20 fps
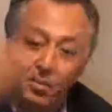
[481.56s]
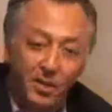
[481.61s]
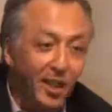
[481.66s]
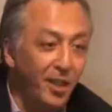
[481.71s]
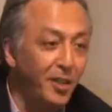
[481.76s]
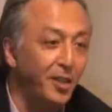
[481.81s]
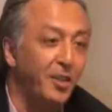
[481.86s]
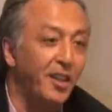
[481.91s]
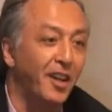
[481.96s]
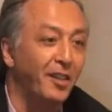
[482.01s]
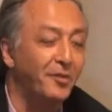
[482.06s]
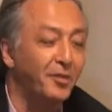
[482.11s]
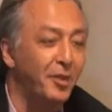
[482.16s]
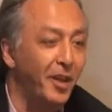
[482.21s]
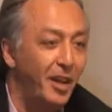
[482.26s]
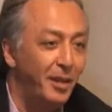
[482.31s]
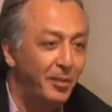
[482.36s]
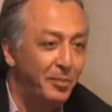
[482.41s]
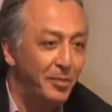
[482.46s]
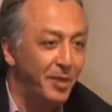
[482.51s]
they don't have to
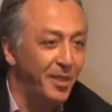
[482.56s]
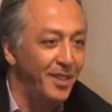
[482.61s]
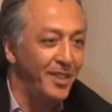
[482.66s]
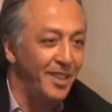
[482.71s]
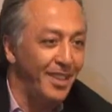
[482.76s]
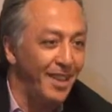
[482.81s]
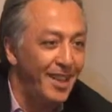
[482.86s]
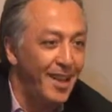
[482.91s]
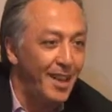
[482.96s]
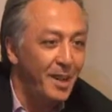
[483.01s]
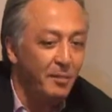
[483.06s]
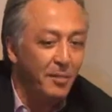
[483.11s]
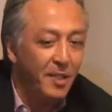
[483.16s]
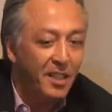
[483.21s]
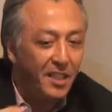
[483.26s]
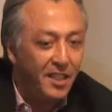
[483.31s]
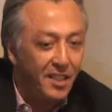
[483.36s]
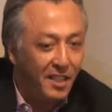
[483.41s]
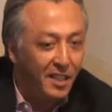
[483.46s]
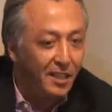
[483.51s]
help. Yeah.
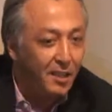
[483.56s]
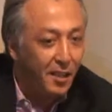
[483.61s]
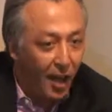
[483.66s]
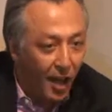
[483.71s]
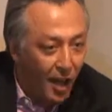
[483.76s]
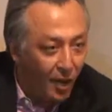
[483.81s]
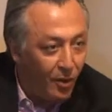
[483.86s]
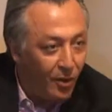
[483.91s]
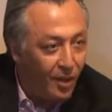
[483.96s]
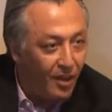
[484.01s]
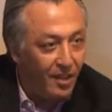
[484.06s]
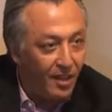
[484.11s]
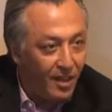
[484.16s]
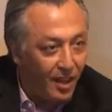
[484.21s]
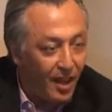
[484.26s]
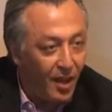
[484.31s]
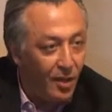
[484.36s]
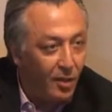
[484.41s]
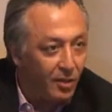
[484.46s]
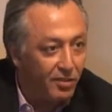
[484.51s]
But it is
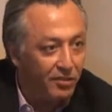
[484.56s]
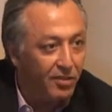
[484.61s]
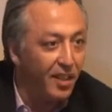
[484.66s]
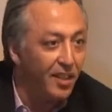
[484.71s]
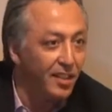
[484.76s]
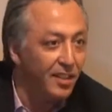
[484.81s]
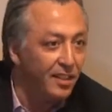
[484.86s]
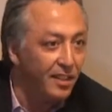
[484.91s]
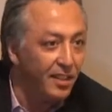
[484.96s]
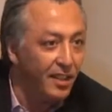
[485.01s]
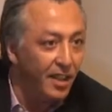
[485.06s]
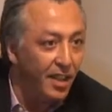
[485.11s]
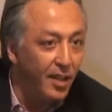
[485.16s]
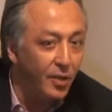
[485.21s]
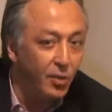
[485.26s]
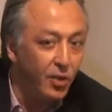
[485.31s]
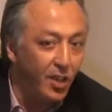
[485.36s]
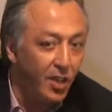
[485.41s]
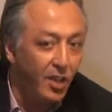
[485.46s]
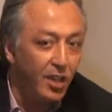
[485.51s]
our fight,
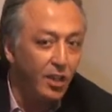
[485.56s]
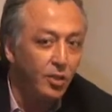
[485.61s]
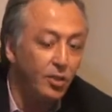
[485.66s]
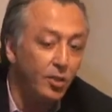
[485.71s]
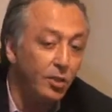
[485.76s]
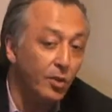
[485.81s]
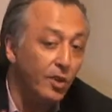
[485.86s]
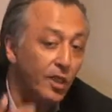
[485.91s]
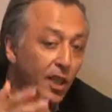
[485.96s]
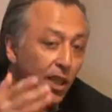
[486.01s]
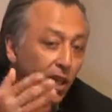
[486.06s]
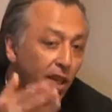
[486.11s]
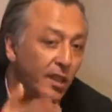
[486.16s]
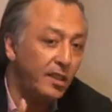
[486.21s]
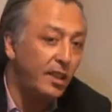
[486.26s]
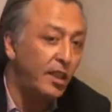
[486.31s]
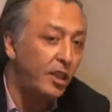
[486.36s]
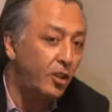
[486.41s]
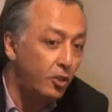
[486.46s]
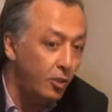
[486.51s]
and we need to do it. And I
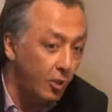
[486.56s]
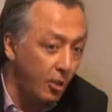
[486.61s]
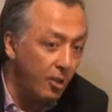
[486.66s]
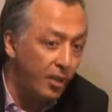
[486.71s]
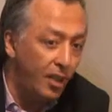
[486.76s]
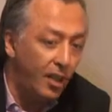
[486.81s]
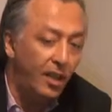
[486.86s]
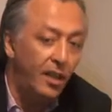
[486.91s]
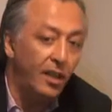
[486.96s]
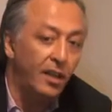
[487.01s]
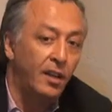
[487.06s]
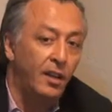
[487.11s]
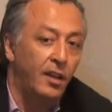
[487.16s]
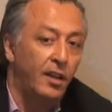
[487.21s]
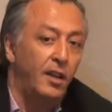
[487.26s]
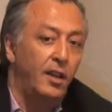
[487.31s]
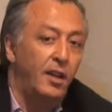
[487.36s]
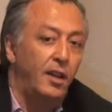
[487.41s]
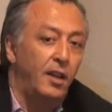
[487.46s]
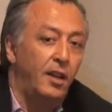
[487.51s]
think Turkey,
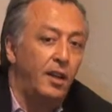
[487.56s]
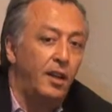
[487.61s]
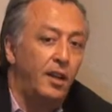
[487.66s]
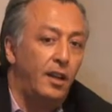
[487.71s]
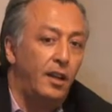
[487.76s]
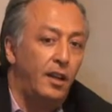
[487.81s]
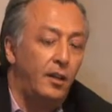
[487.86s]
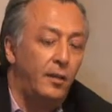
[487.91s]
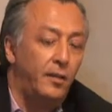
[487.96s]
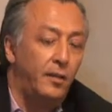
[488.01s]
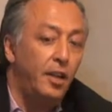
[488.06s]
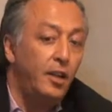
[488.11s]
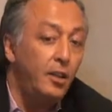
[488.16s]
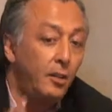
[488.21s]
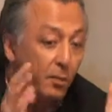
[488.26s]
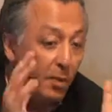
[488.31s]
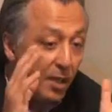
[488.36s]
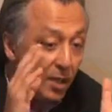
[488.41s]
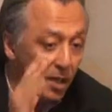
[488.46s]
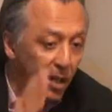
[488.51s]

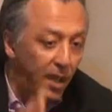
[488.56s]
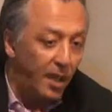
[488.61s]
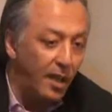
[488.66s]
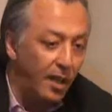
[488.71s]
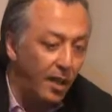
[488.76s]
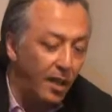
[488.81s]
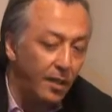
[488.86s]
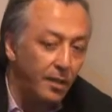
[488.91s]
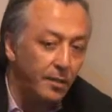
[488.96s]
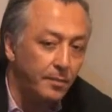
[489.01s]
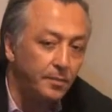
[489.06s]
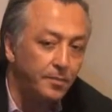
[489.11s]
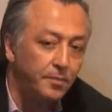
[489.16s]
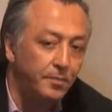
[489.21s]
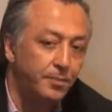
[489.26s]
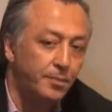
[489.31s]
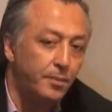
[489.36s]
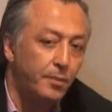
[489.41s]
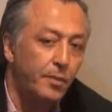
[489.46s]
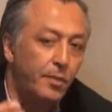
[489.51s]
in particular,
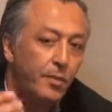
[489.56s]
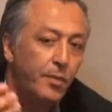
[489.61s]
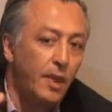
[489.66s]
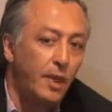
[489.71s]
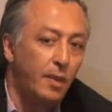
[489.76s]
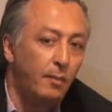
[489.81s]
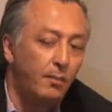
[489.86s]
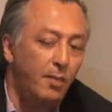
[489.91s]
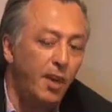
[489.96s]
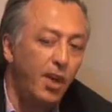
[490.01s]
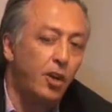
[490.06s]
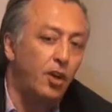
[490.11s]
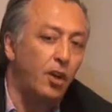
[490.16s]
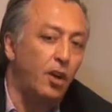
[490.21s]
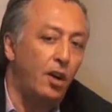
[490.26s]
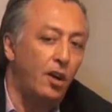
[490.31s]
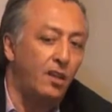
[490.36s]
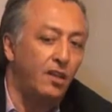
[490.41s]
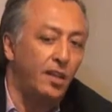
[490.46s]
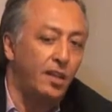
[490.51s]

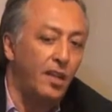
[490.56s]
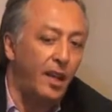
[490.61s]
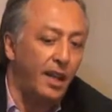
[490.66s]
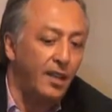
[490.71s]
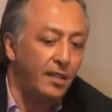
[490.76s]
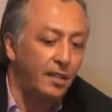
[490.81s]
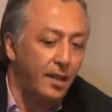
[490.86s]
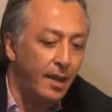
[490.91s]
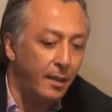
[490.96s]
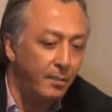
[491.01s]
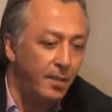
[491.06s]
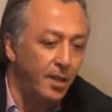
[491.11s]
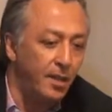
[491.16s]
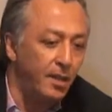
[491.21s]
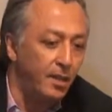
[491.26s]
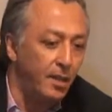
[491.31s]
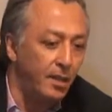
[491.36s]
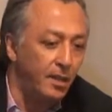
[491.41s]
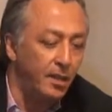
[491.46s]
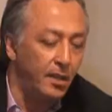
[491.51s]
because it has
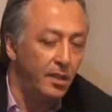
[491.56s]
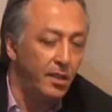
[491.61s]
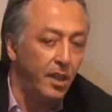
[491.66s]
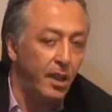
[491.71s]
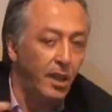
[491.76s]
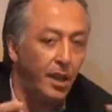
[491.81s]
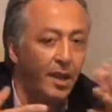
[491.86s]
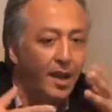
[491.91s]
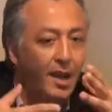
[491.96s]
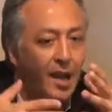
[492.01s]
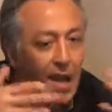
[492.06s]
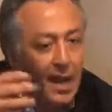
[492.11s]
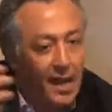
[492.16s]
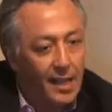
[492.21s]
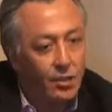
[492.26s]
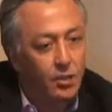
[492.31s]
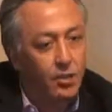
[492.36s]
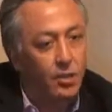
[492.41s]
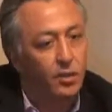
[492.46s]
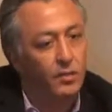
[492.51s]
represented the
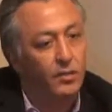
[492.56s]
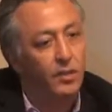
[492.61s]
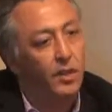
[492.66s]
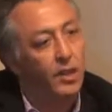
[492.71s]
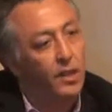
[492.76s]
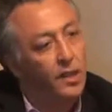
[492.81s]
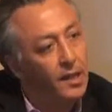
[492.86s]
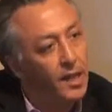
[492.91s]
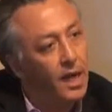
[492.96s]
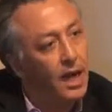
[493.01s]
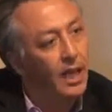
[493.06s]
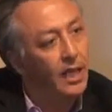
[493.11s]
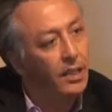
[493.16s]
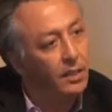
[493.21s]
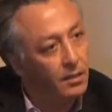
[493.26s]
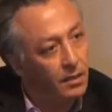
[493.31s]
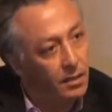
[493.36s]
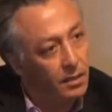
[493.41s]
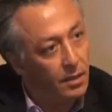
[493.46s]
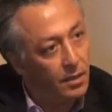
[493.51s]
last of the
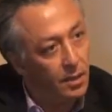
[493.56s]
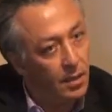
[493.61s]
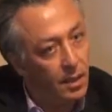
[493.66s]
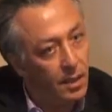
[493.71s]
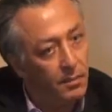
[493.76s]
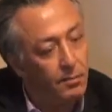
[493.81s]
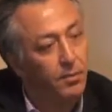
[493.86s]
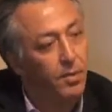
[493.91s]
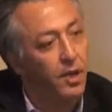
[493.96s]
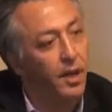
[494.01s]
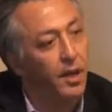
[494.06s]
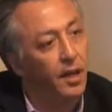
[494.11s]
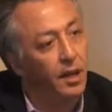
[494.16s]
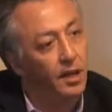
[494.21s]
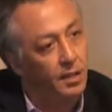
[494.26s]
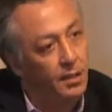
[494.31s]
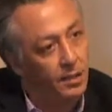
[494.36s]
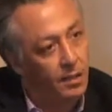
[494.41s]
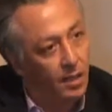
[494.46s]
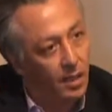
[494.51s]
great
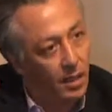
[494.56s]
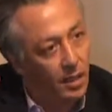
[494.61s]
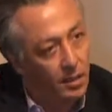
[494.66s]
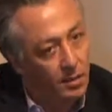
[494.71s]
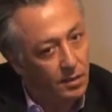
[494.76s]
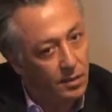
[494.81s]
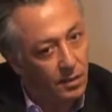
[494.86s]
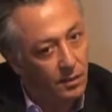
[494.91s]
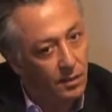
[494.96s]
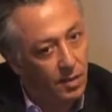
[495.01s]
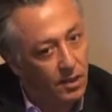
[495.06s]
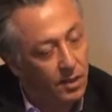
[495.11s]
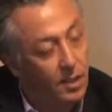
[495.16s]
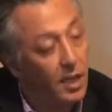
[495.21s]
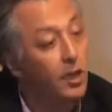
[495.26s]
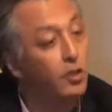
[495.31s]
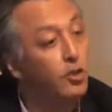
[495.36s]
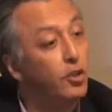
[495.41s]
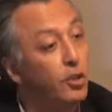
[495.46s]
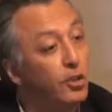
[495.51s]
empires and
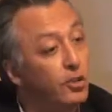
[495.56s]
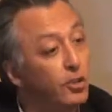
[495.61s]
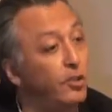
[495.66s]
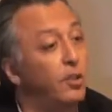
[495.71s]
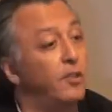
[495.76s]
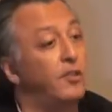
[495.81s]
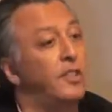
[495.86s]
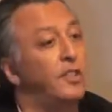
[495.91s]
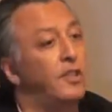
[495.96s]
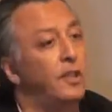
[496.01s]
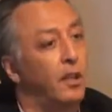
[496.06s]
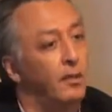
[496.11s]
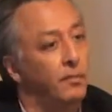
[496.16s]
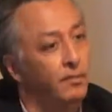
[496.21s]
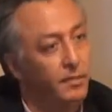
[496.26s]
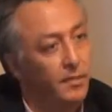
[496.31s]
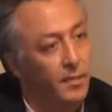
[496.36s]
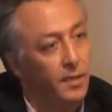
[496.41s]
civilizations of Islam,